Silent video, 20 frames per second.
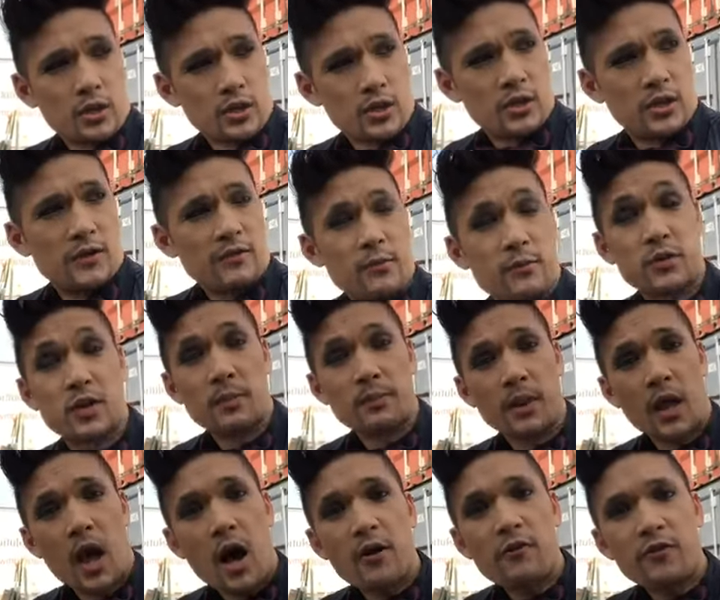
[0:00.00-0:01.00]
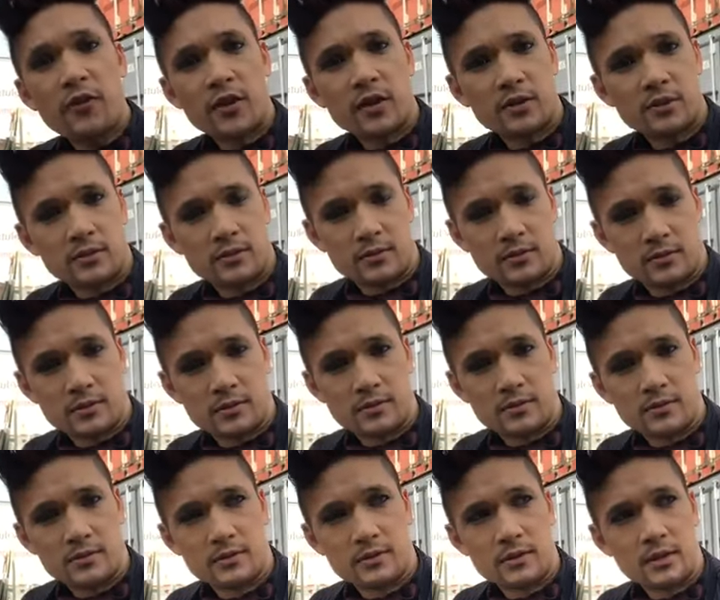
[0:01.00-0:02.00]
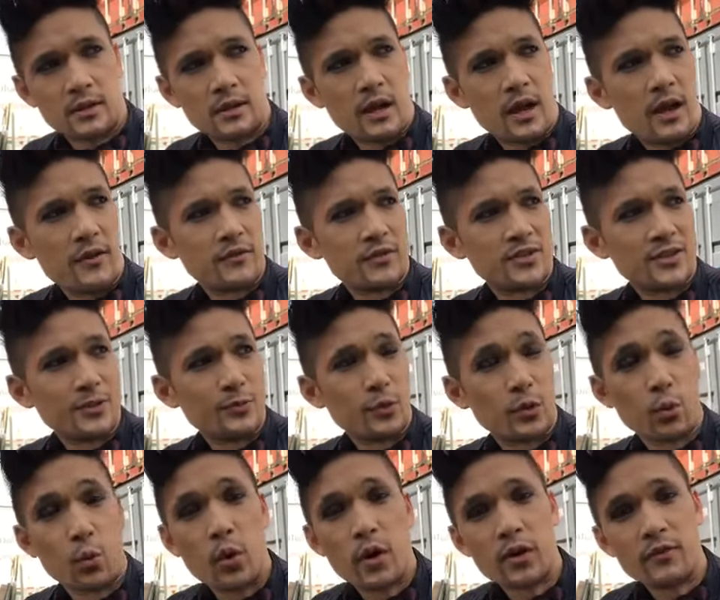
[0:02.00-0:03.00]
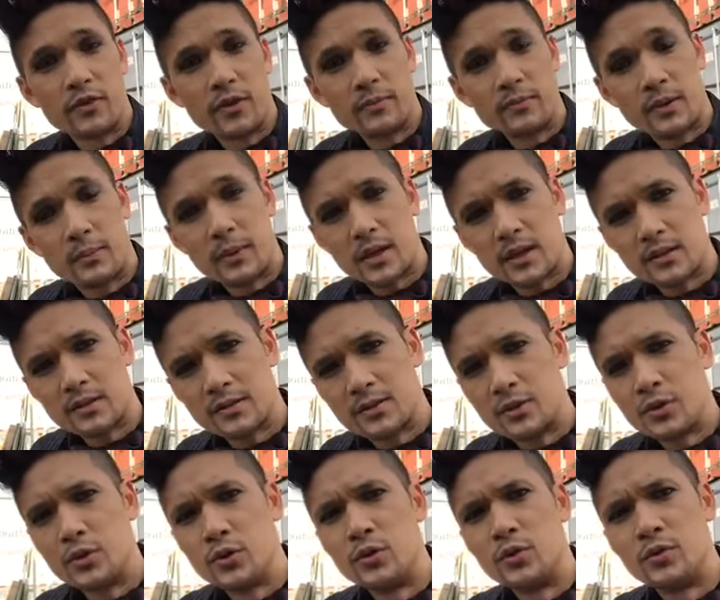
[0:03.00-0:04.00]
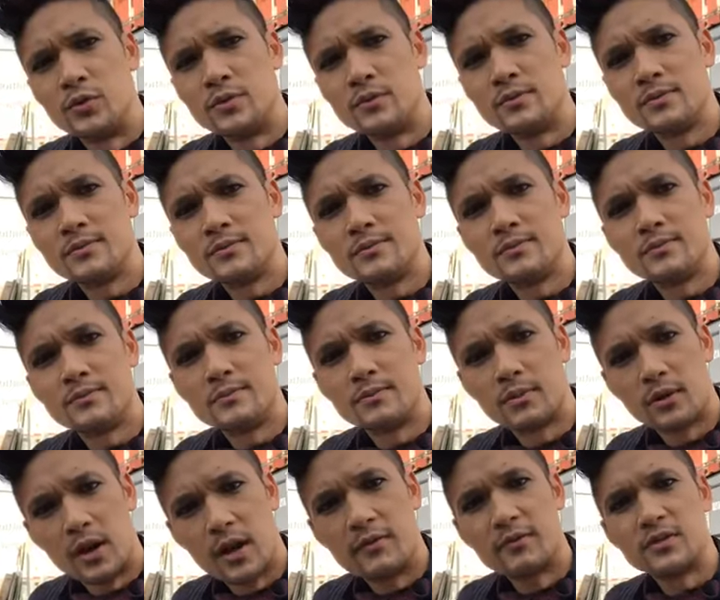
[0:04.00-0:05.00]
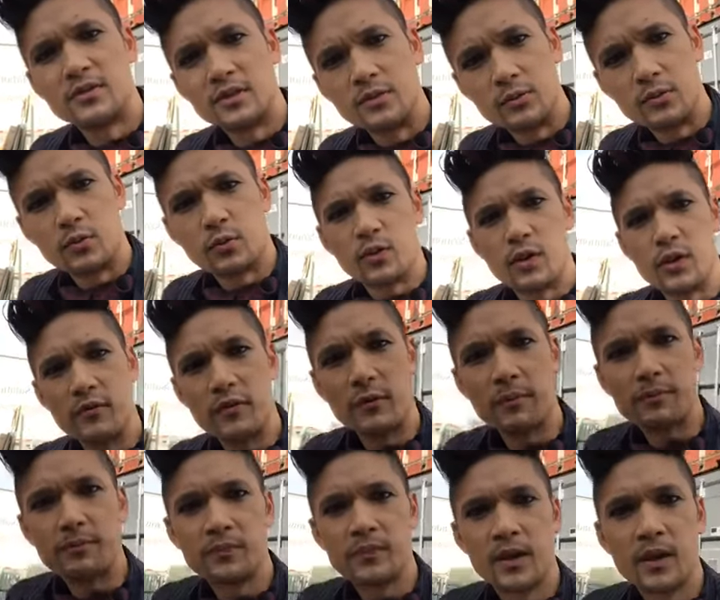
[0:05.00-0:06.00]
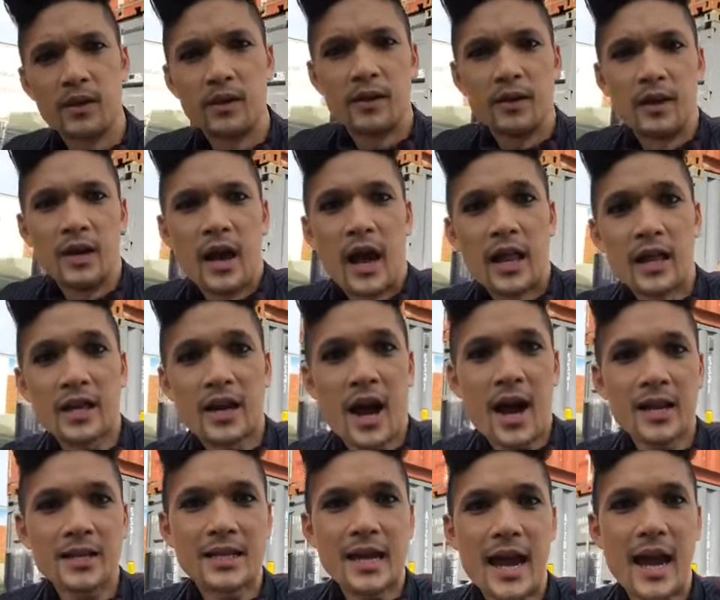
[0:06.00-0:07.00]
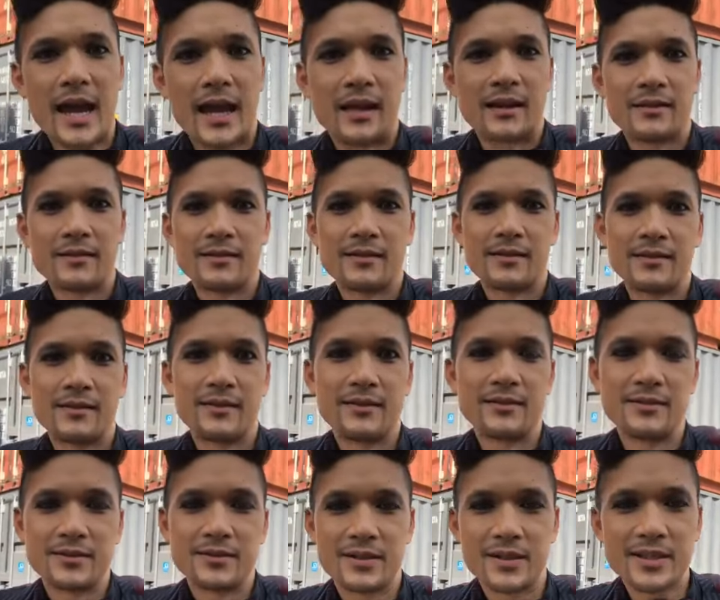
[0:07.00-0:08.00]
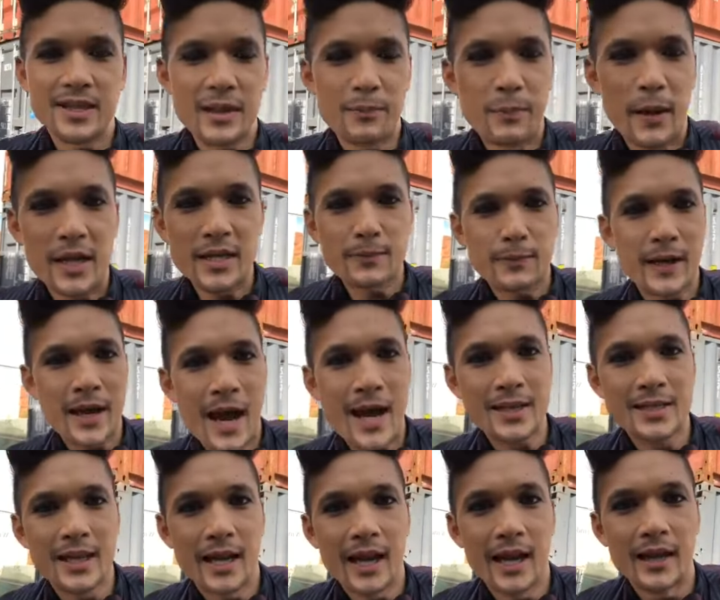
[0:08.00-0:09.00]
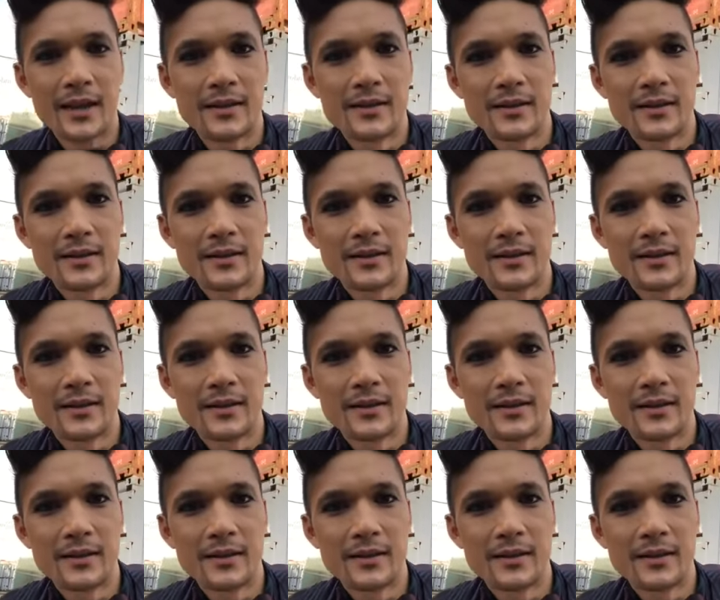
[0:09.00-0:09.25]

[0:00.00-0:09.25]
give them some love. I have a scene with one of them. I'm not going to tell you who, but I have a scene with one of them. Alicante! Just like Pace Picante.